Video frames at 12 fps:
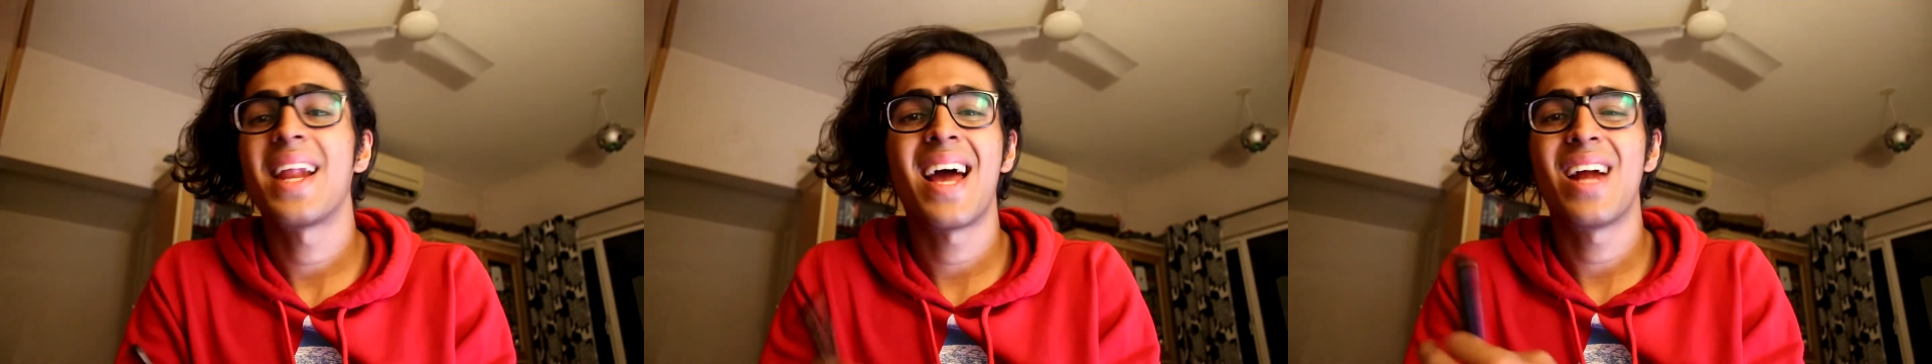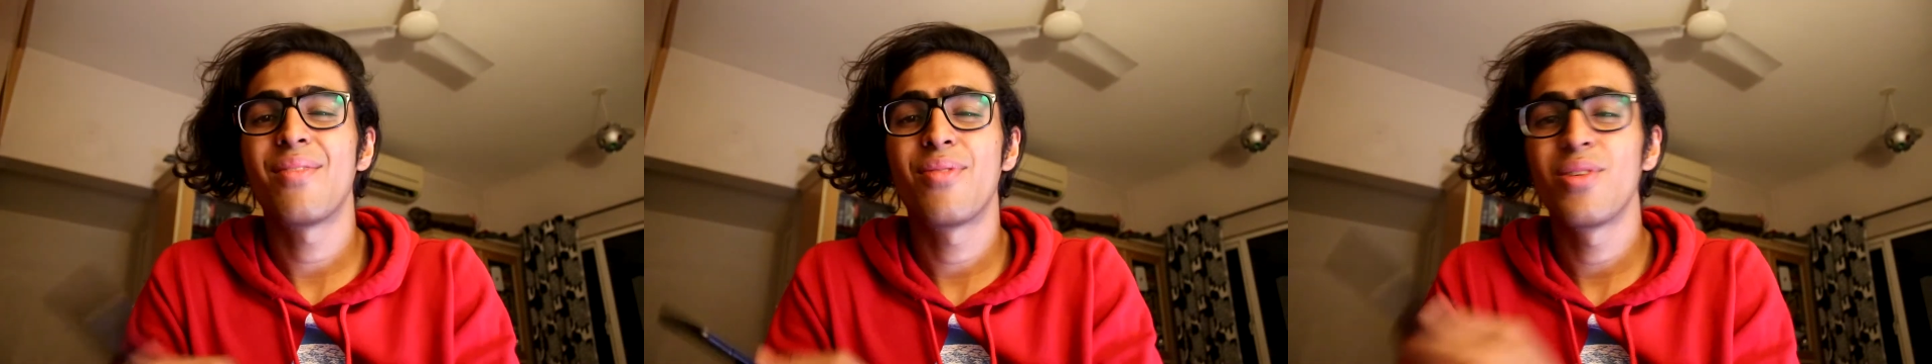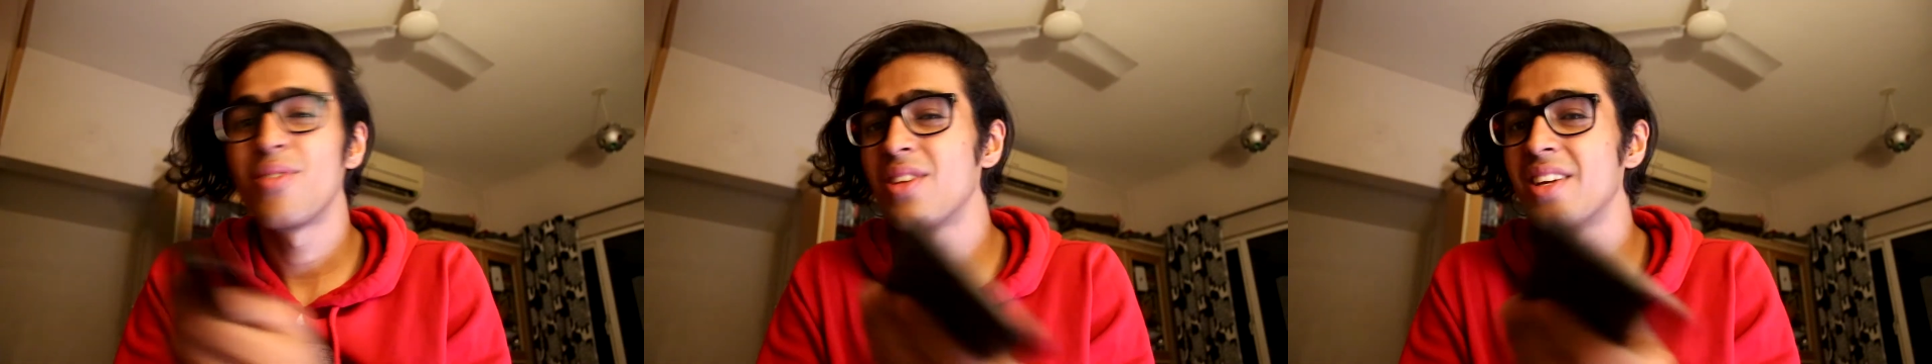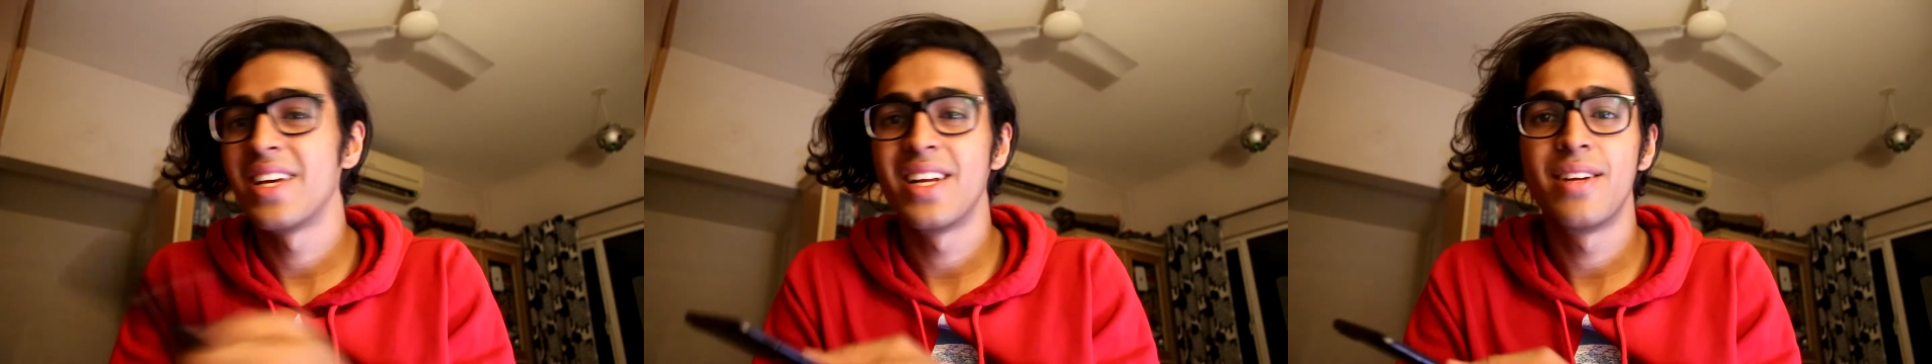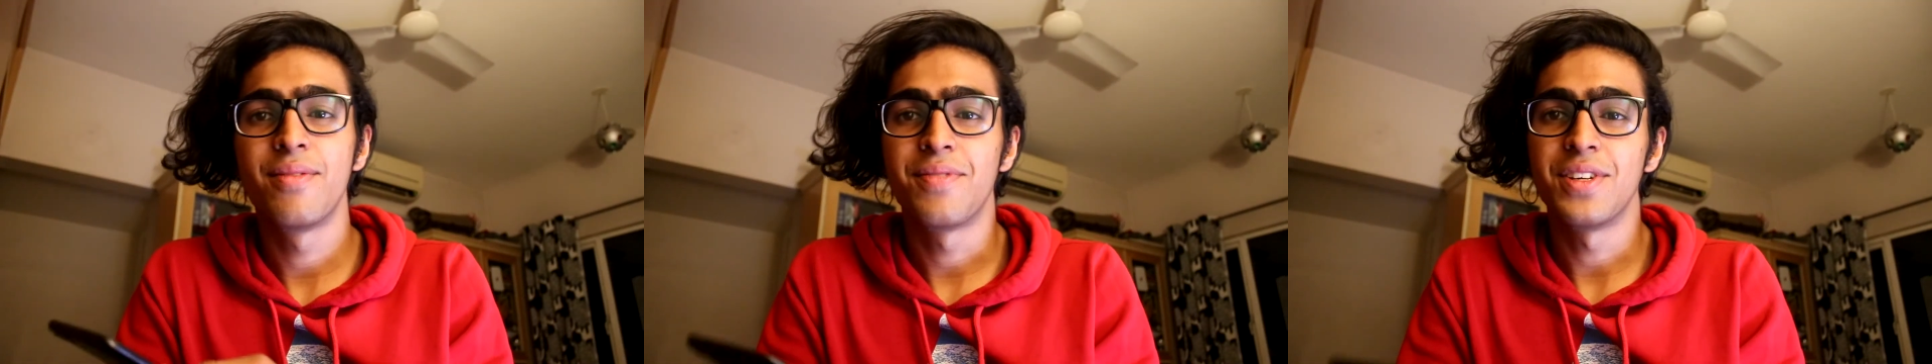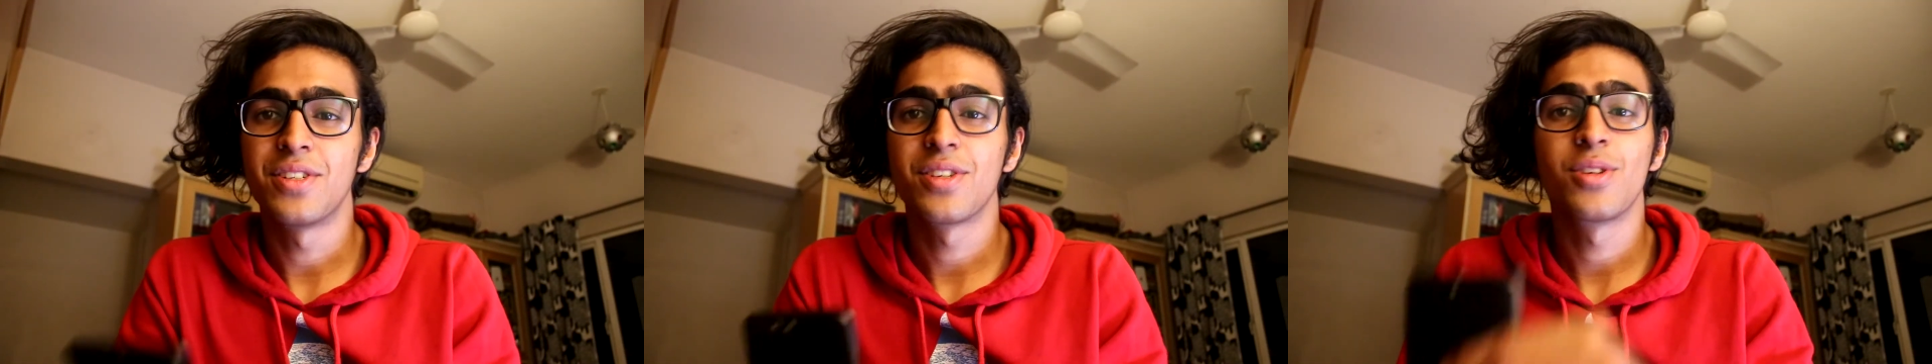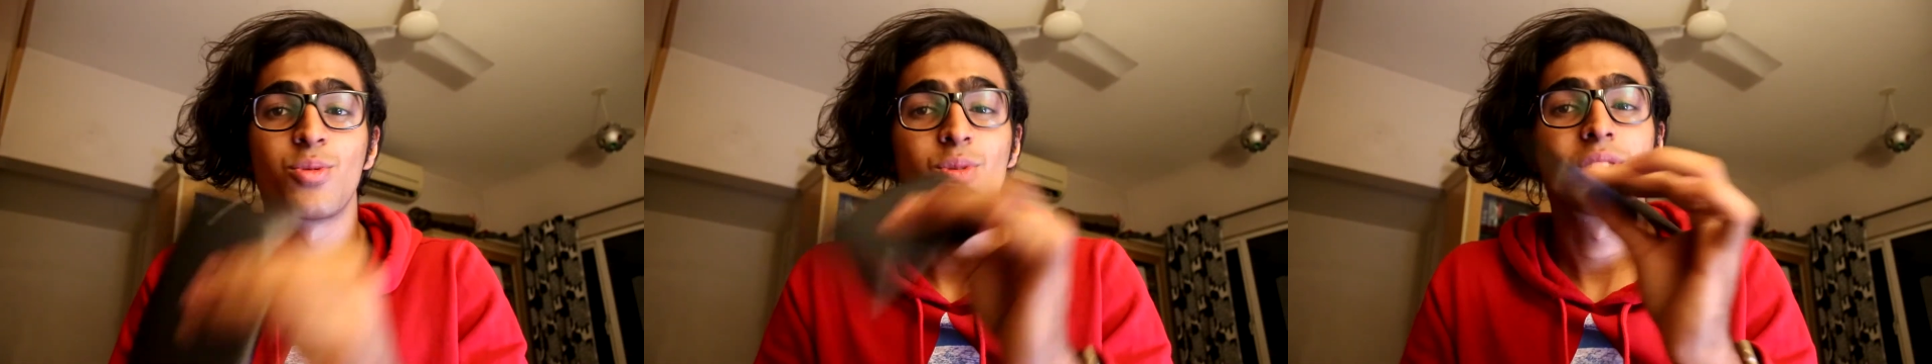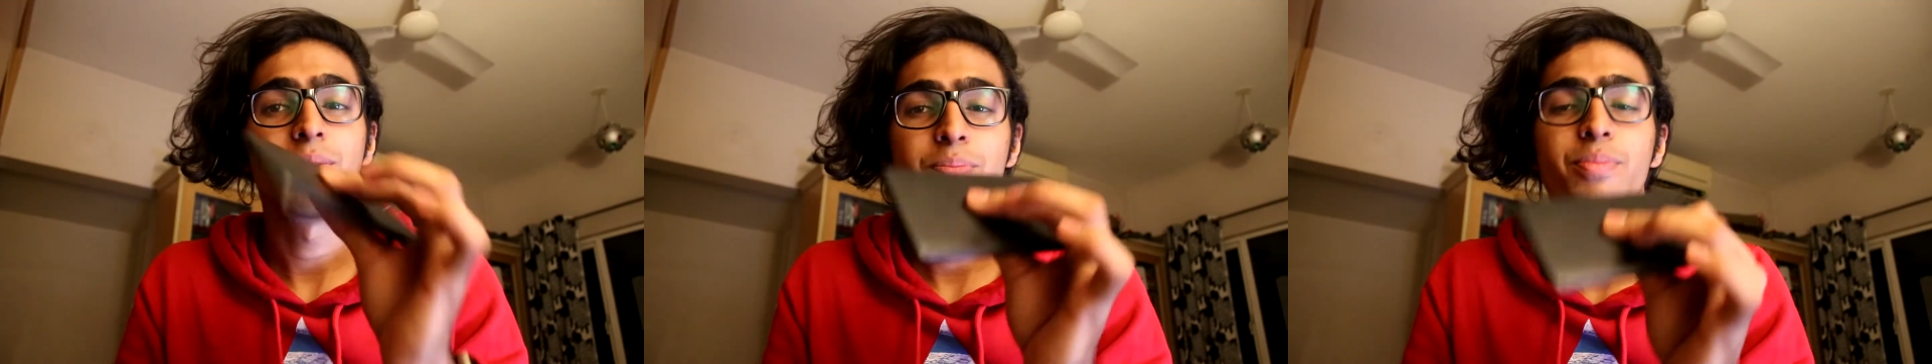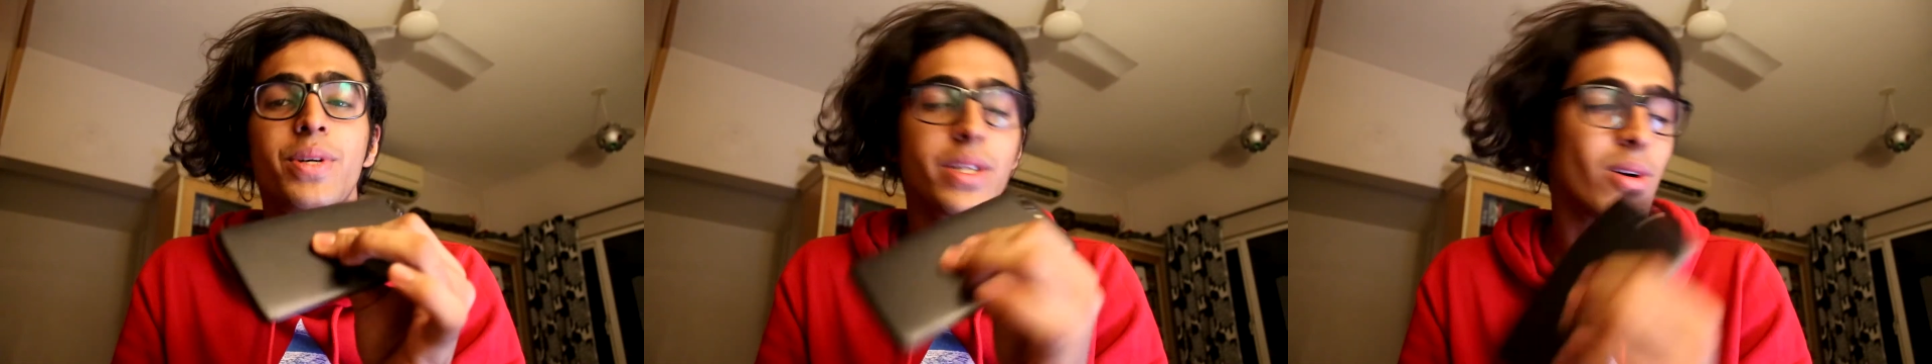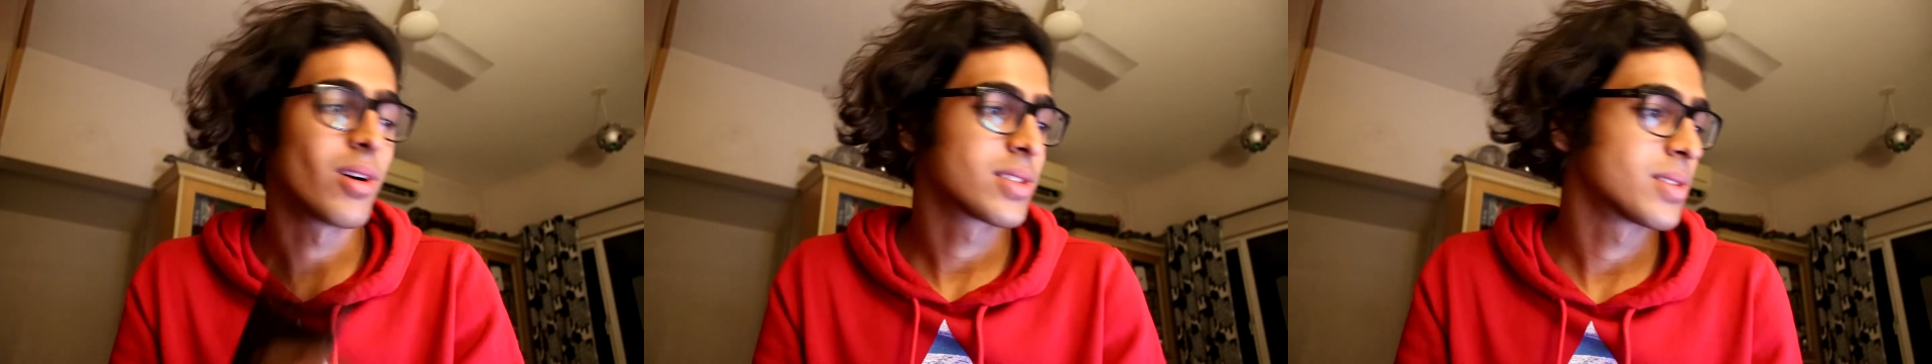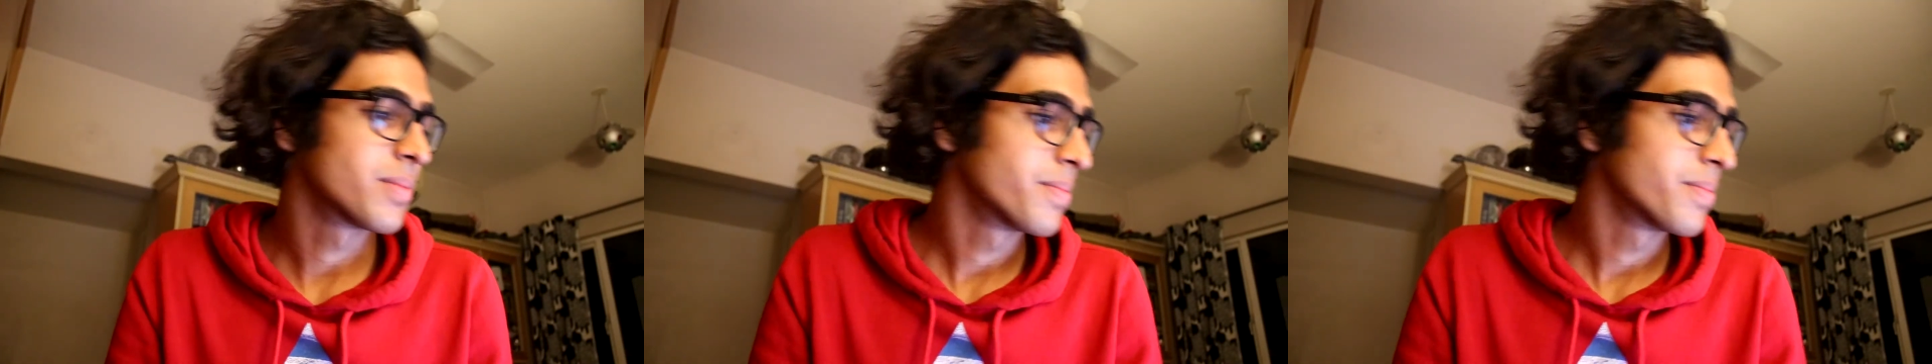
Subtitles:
a handful of other hidden features which are pretty awesome.